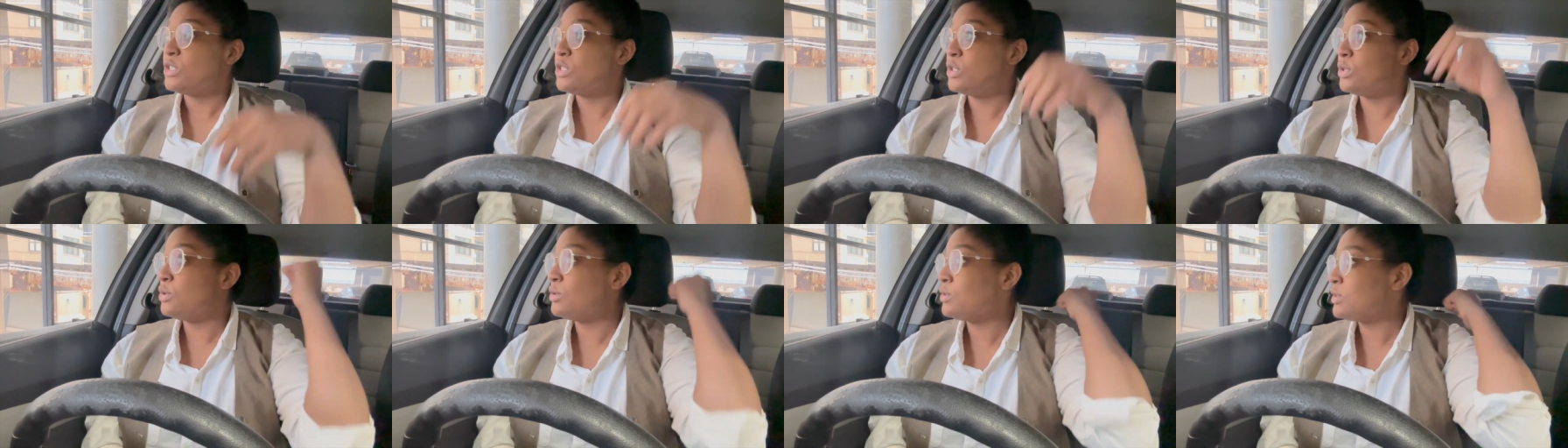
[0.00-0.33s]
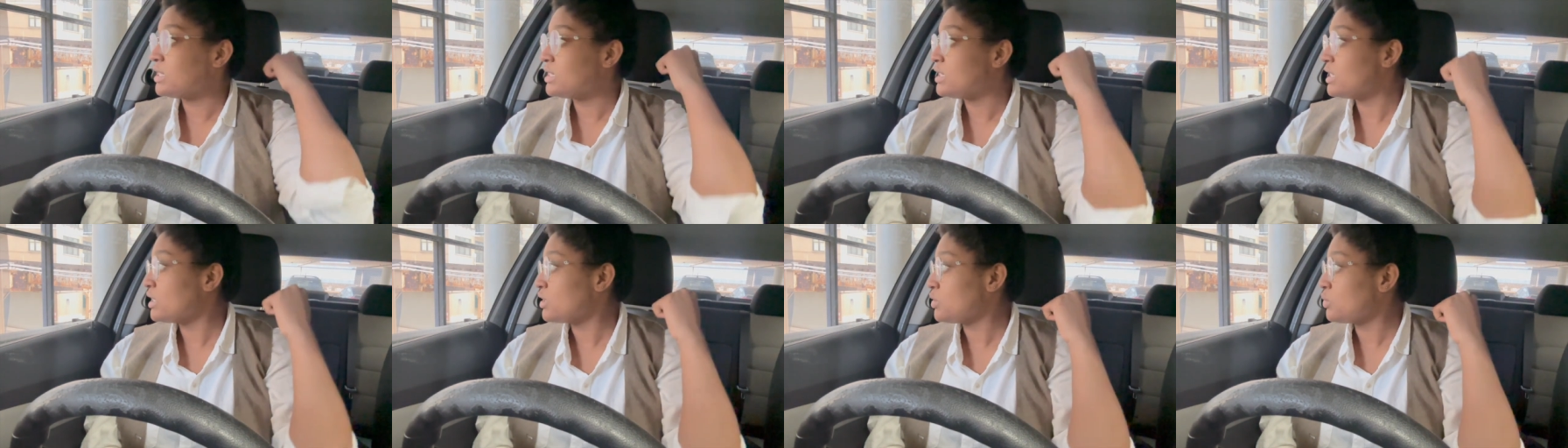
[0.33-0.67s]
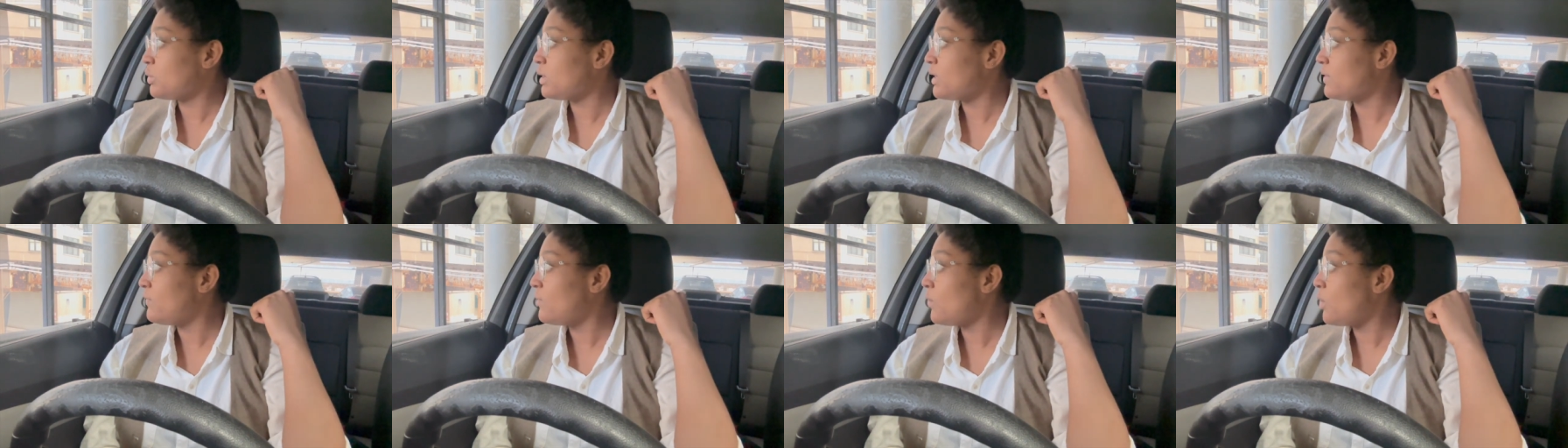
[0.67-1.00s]
to the
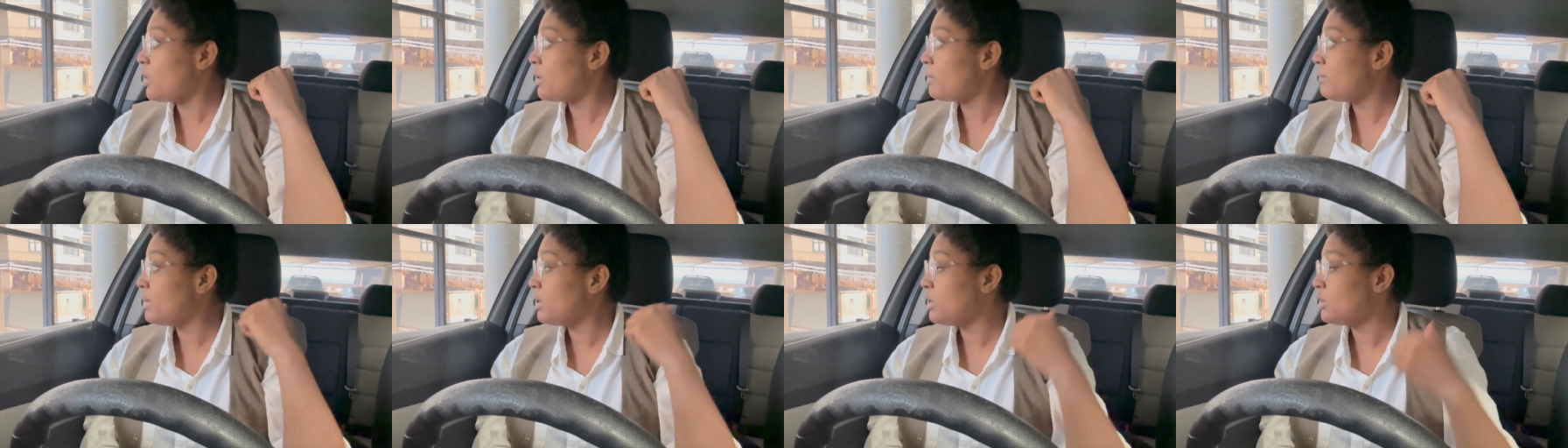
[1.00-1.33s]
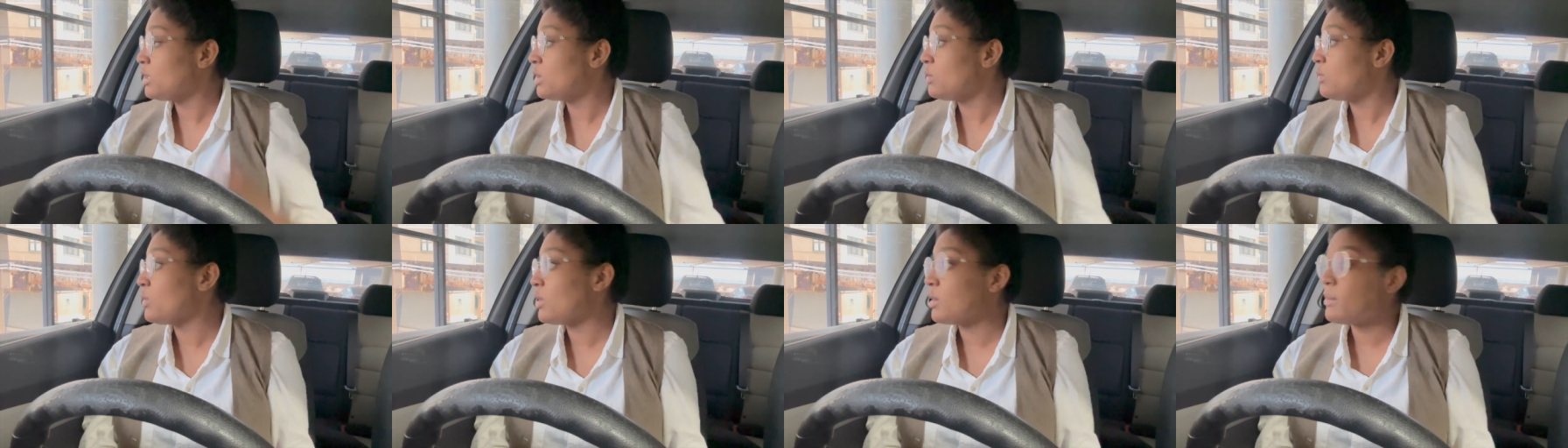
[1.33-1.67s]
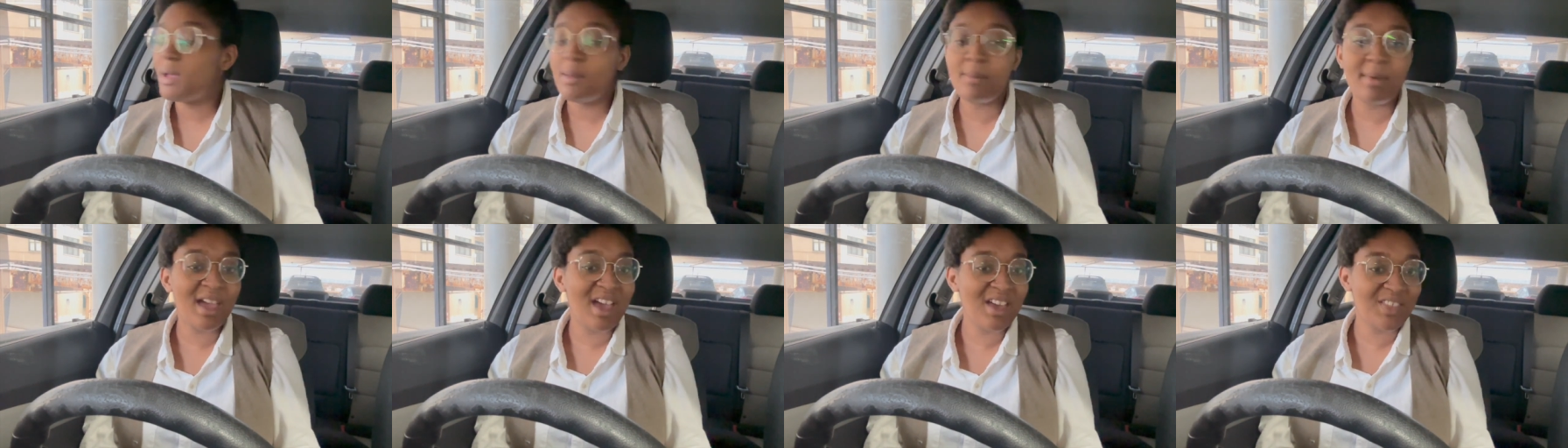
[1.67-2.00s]
624 building where
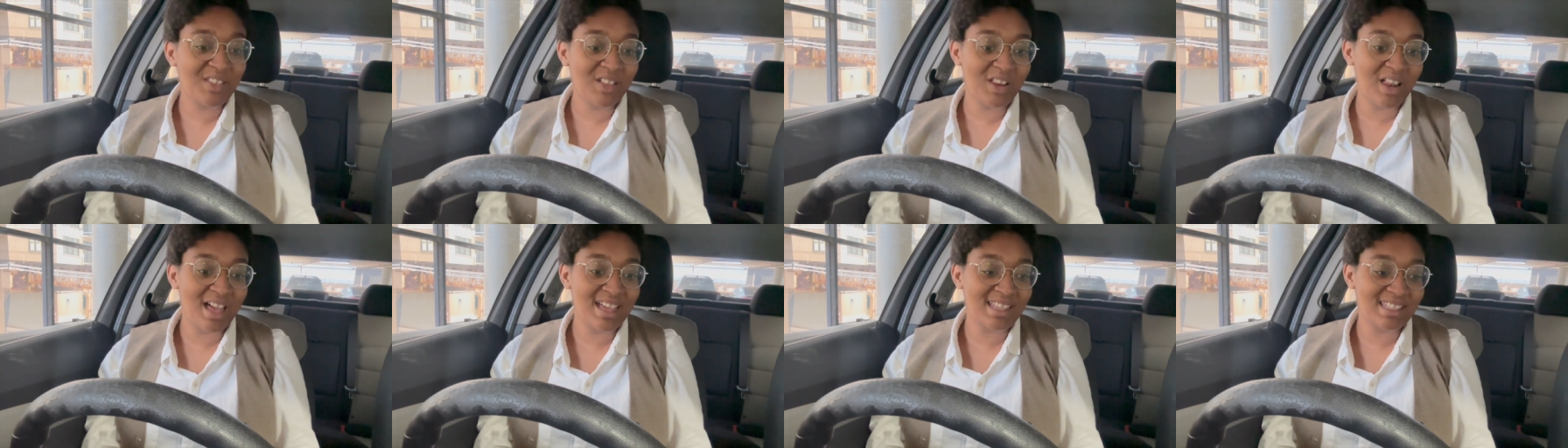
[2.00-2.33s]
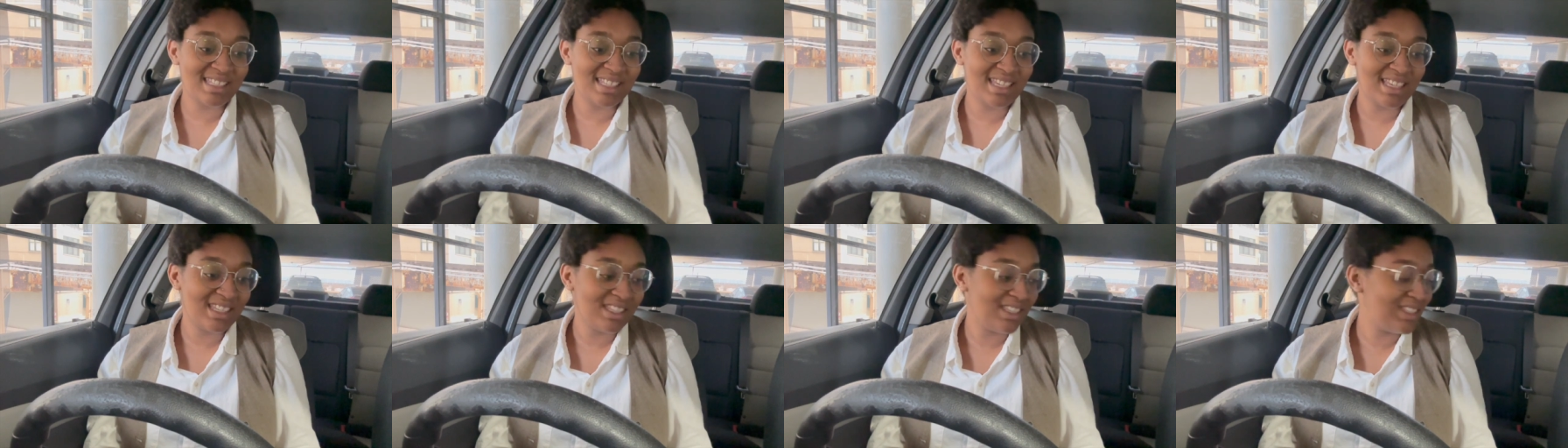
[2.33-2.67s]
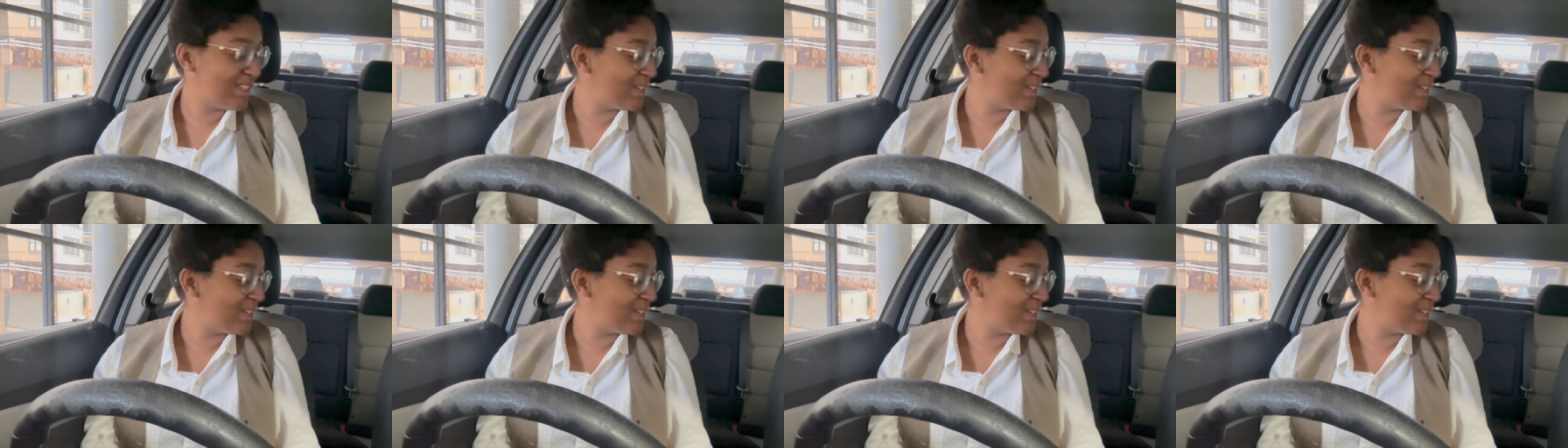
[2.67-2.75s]
my math class is.